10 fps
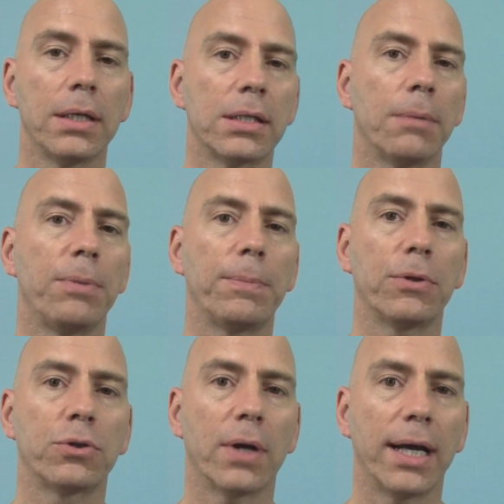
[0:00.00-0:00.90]
Some
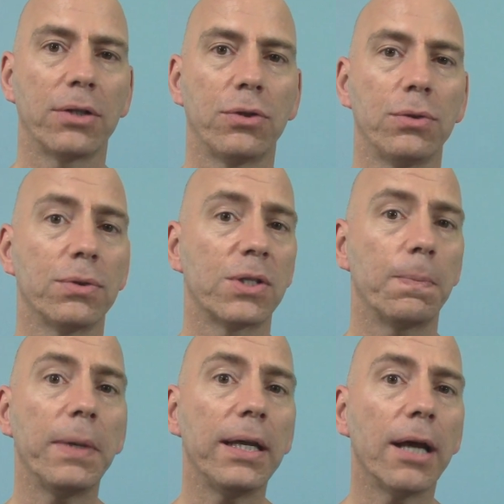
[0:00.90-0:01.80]
people try to
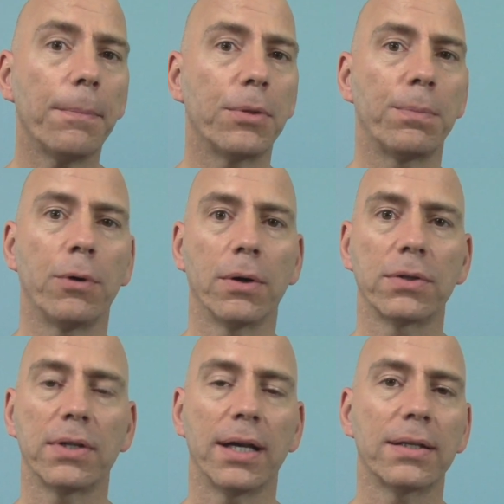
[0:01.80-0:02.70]
speed up the
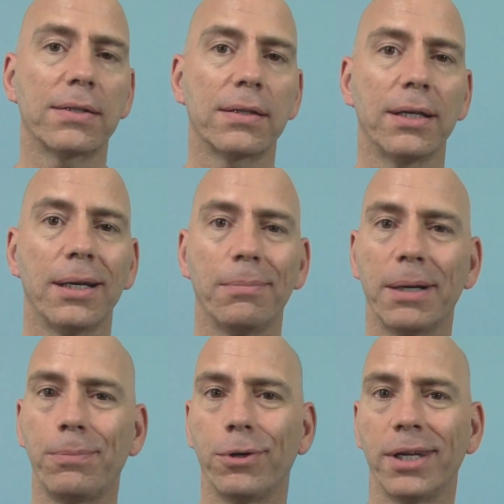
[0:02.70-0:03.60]
process
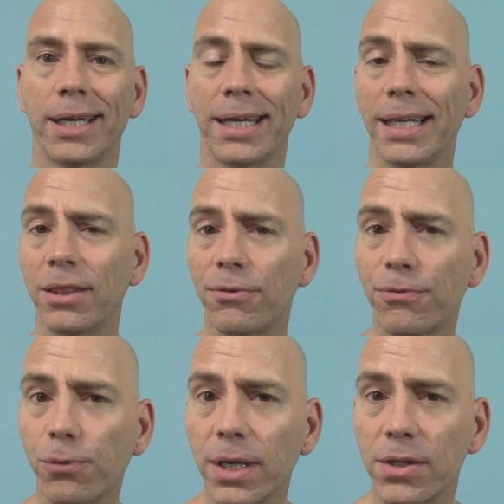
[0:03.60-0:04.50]
by putting it in the
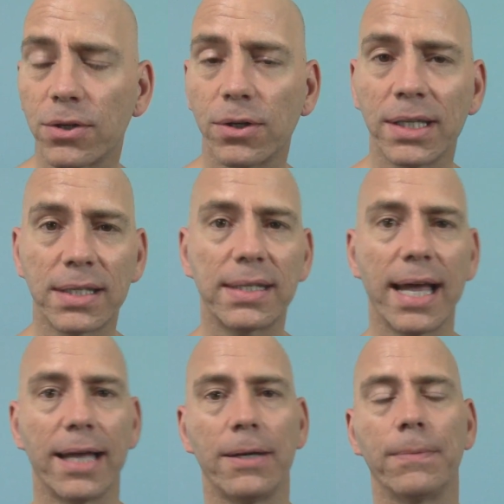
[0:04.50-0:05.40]
freezer
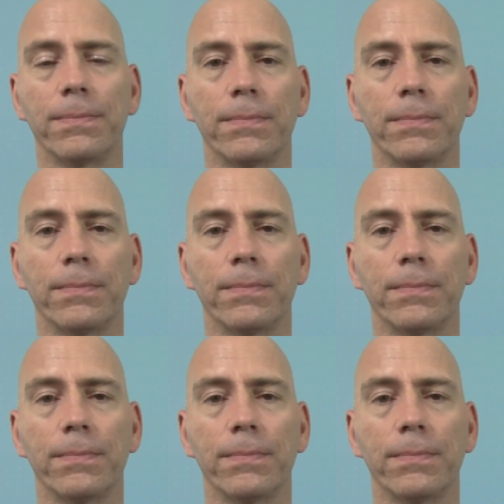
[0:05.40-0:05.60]
instead.